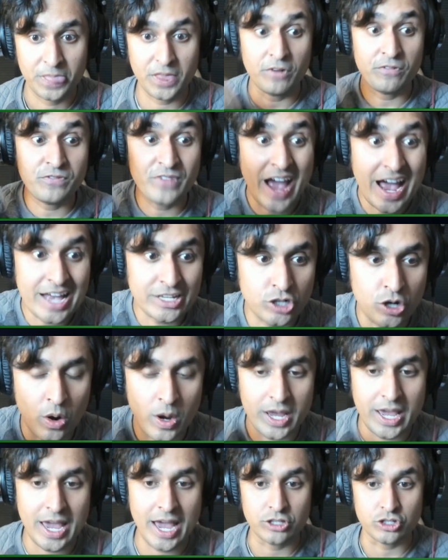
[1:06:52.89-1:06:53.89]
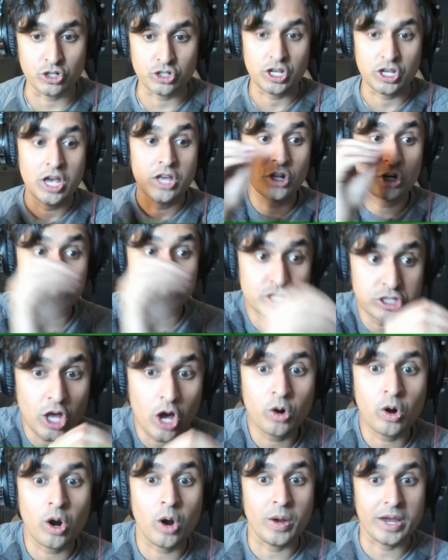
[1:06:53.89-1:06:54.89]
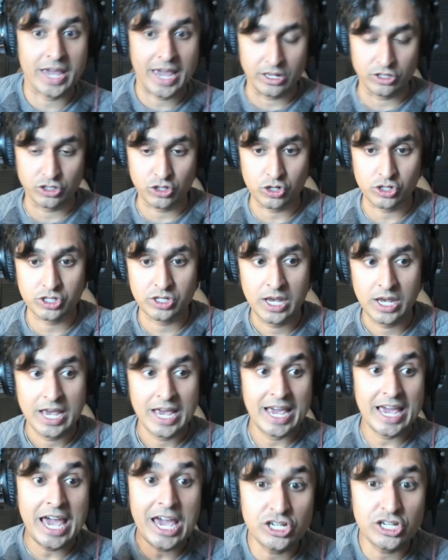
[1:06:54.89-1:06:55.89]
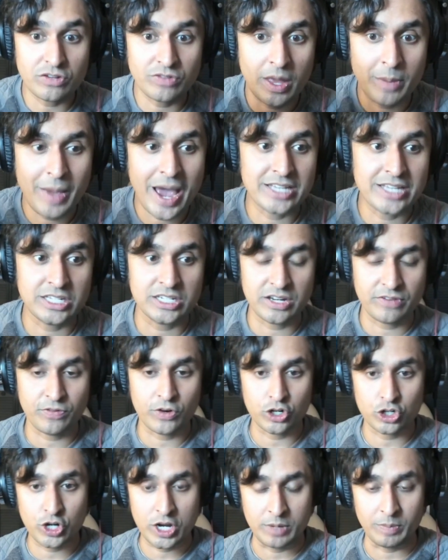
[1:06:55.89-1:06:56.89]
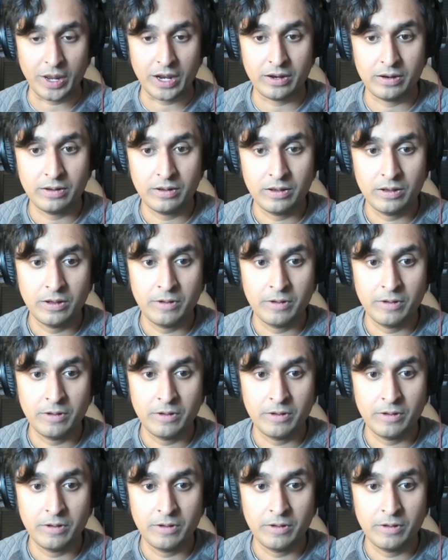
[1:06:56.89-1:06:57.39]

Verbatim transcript: They're fast growing cancers, they're slow growing cancers. Each of them has a different treatment.